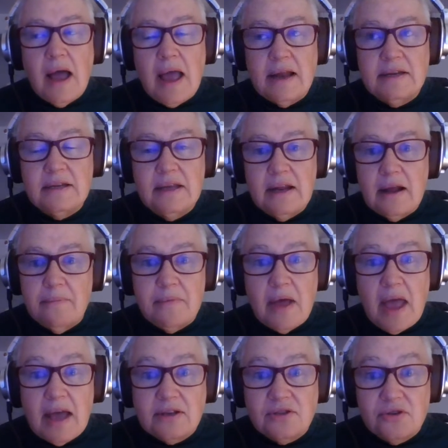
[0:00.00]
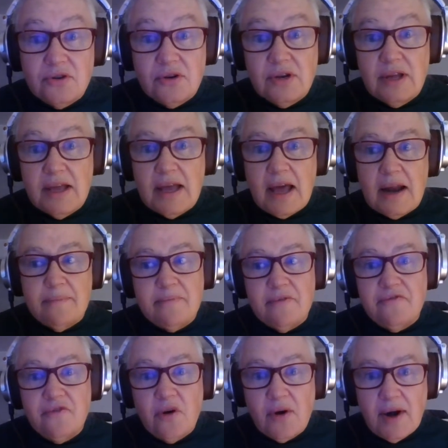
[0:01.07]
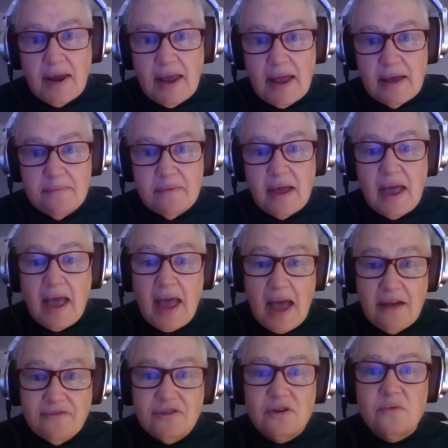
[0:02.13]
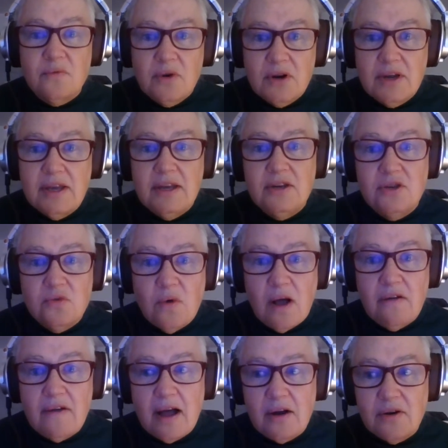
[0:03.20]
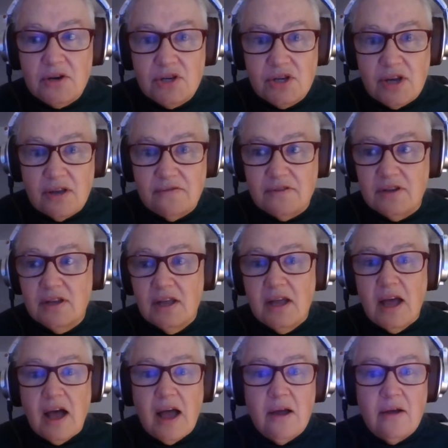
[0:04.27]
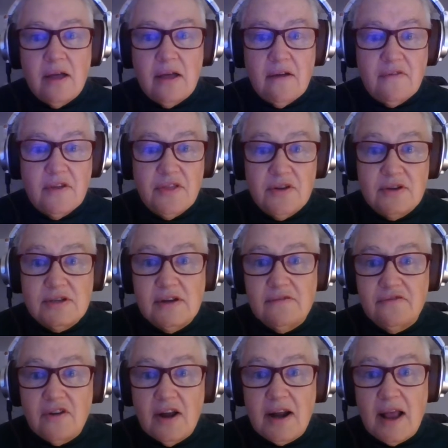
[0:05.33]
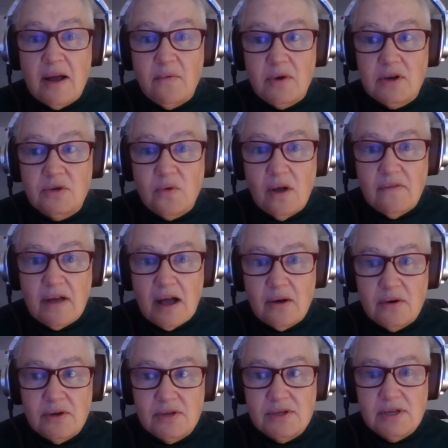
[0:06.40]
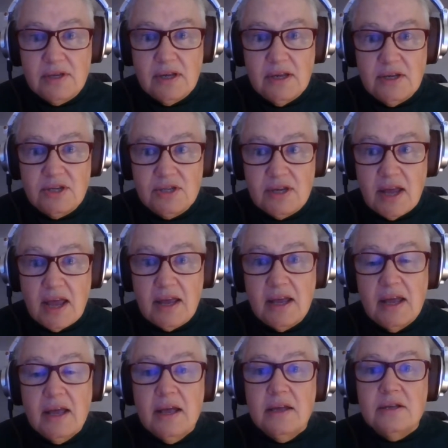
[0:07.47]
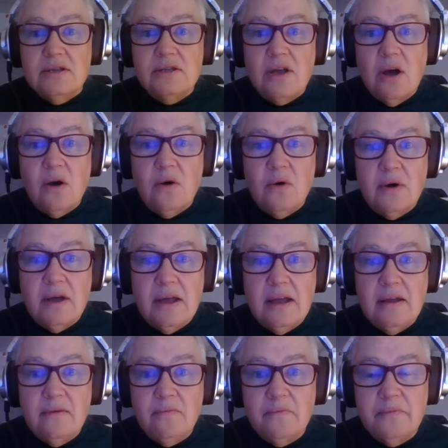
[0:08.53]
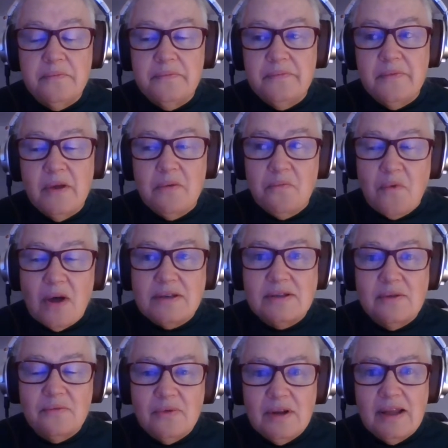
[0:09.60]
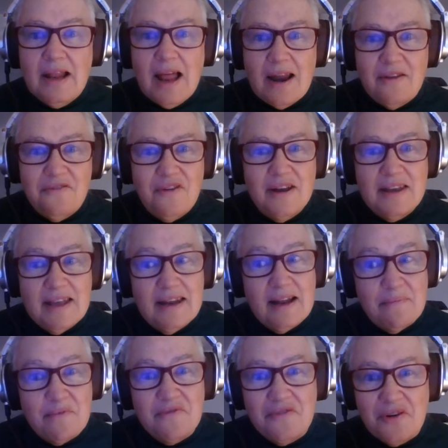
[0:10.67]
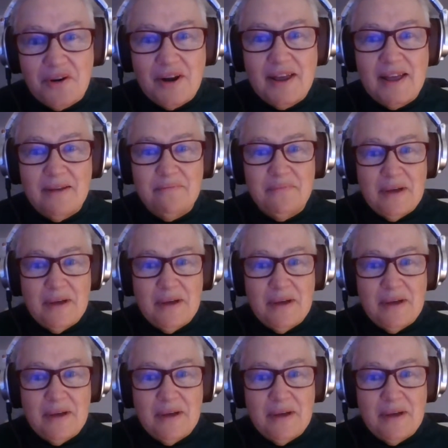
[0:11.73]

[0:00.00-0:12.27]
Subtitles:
I had to get up extra early. I got up at 4 a.m. after working 12-hour shift. Every Thursday and Friday, I worked 12 hours each day. So it wasn't really a lot of fun getting up at 4 a.m.